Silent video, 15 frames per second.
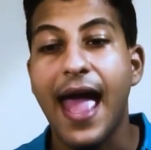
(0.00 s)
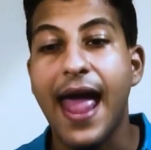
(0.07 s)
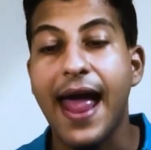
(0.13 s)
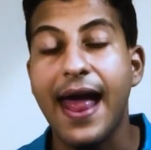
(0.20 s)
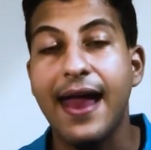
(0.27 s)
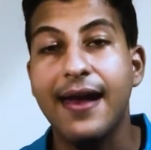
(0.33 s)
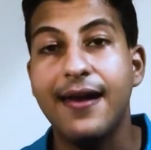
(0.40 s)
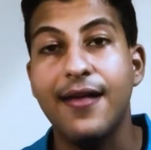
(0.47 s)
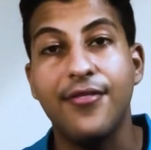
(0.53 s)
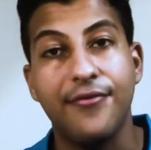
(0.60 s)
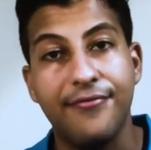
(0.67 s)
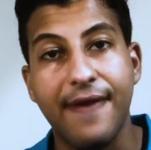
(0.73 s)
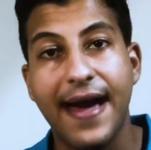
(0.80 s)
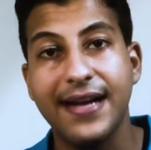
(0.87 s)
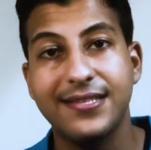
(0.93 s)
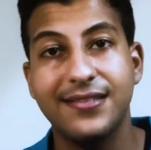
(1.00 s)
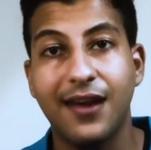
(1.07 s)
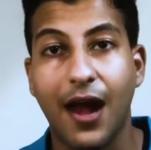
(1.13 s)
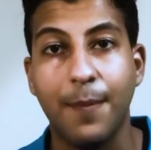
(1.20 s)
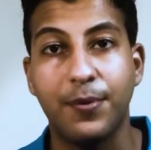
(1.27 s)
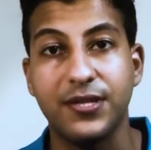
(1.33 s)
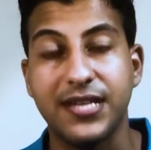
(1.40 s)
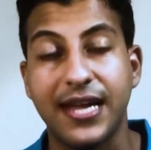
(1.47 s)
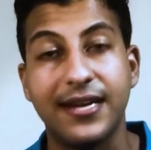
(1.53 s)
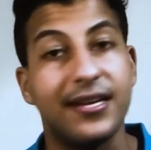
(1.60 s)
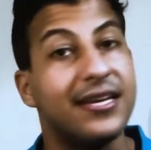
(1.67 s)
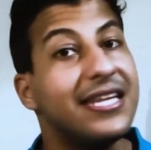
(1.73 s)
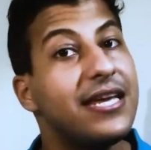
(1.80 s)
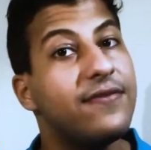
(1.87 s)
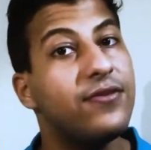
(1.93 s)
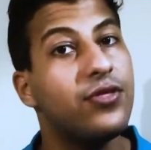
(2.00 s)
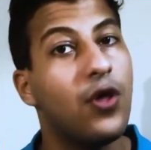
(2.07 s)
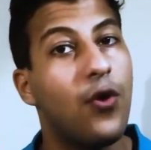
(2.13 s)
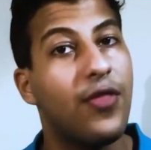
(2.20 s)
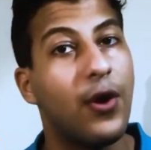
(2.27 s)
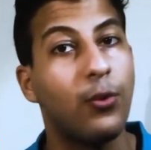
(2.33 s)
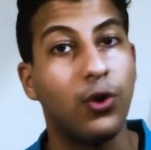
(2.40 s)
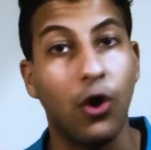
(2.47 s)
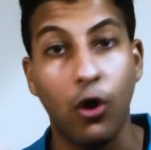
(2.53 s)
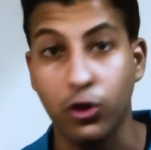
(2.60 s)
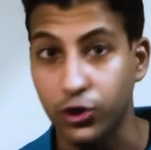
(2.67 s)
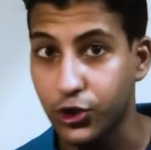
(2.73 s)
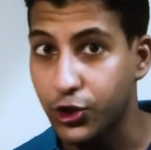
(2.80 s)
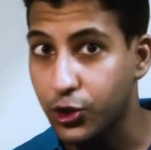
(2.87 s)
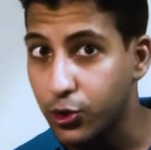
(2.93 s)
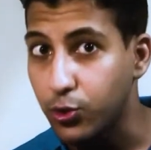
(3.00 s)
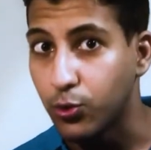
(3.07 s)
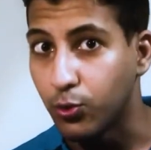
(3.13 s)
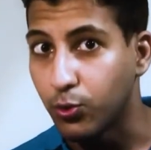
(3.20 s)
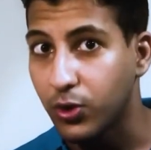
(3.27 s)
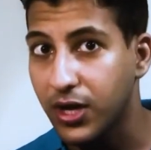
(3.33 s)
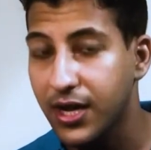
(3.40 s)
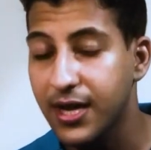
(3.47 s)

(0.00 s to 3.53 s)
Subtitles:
And the facts that I presented, even though they were all true,